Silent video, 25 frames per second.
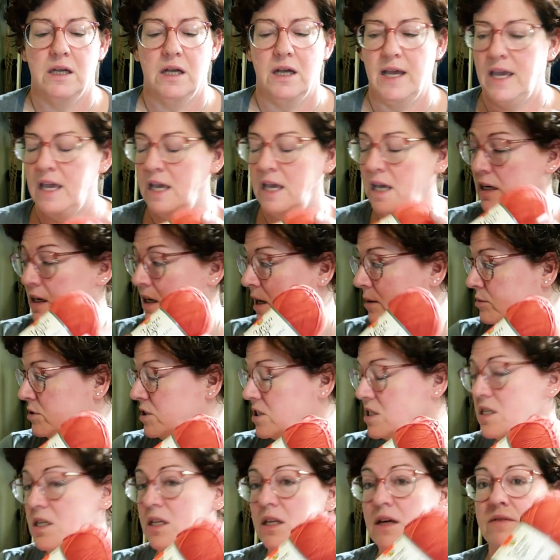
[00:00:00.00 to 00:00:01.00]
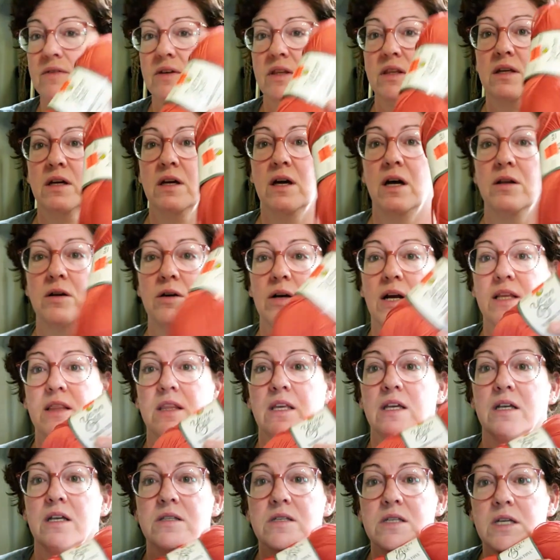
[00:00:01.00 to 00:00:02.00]
And I'm just loving the color. I
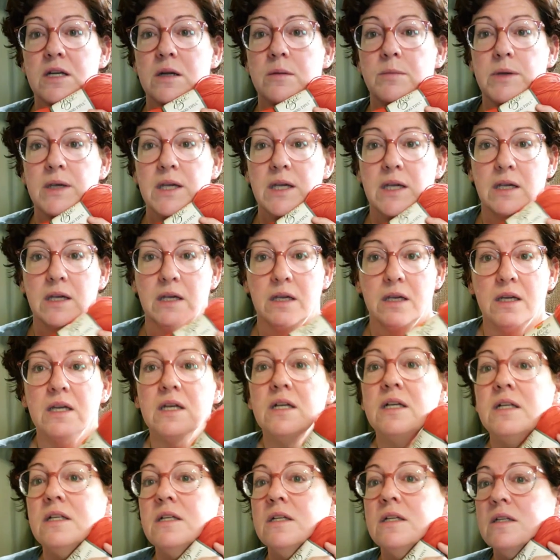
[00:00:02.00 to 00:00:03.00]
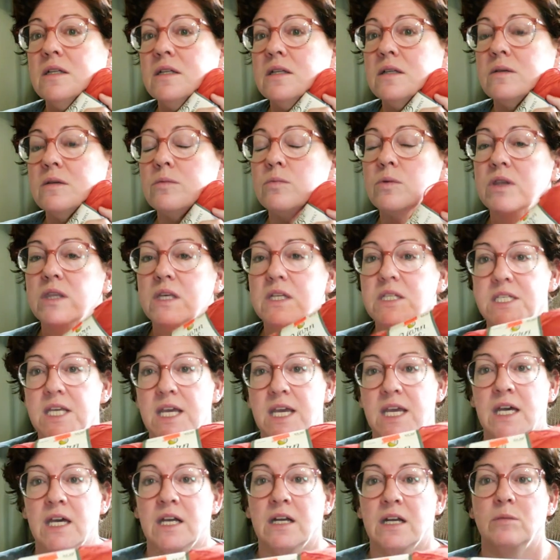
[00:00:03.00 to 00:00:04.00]
think it's going to be, with a
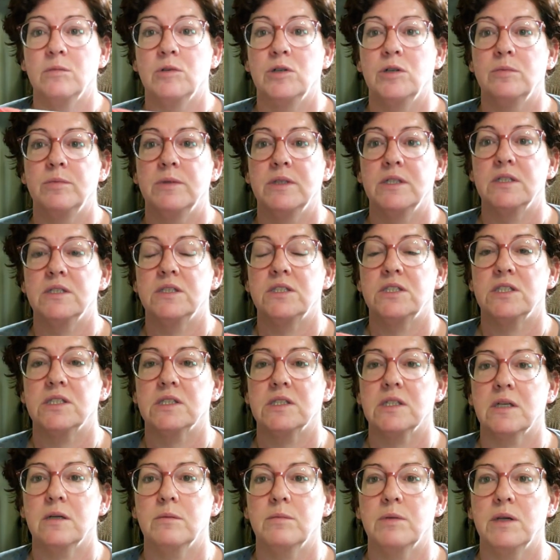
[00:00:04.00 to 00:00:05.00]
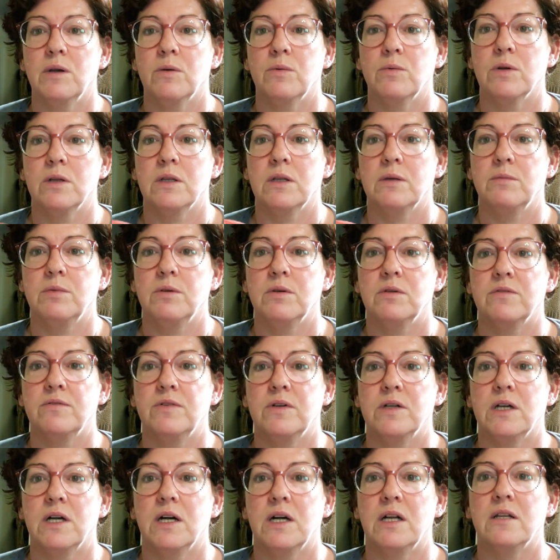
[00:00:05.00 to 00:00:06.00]
tan, I'm hoping it's just going to be a really beautiful
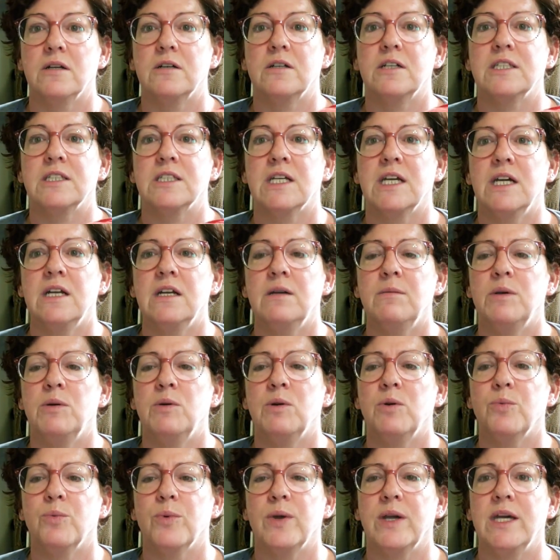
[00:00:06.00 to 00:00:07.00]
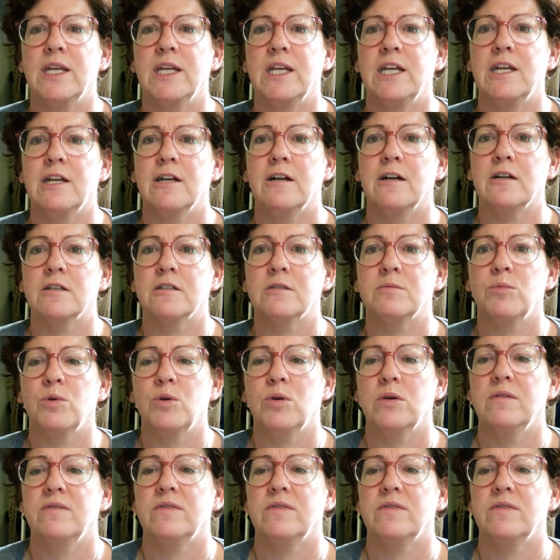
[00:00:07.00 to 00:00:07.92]
color. It's kind of more red here. It's more of